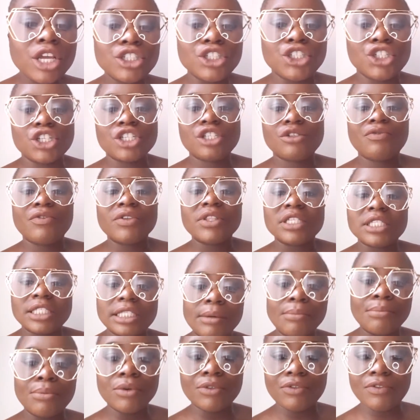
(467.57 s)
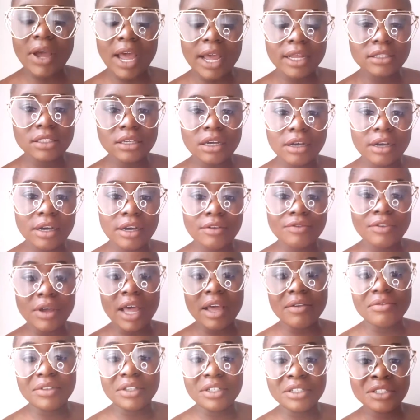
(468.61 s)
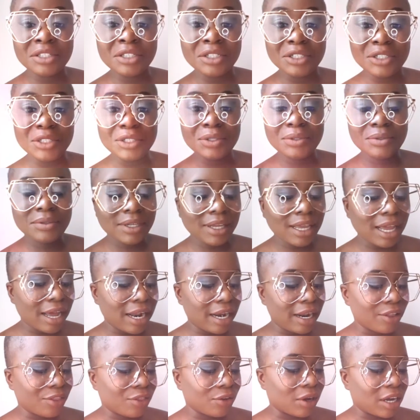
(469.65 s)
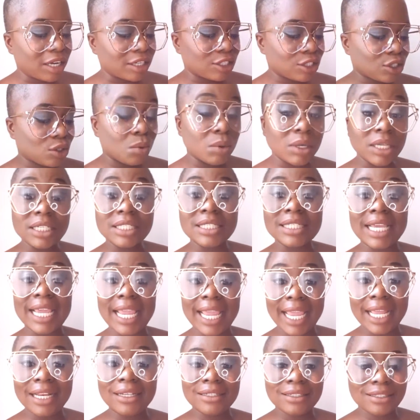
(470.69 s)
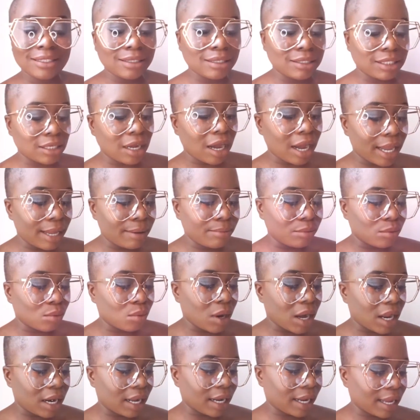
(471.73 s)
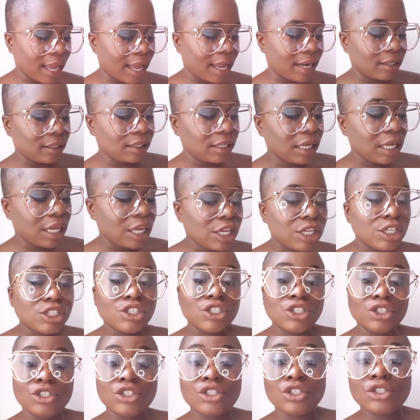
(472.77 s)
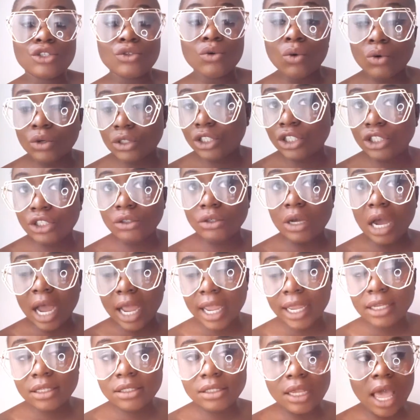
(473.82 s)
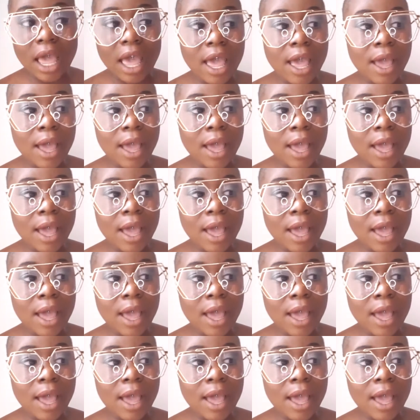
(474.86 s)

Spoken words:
just for the simple fact of I have things to do, and I thought I'd squeeze in the time while I can just talk to you guys.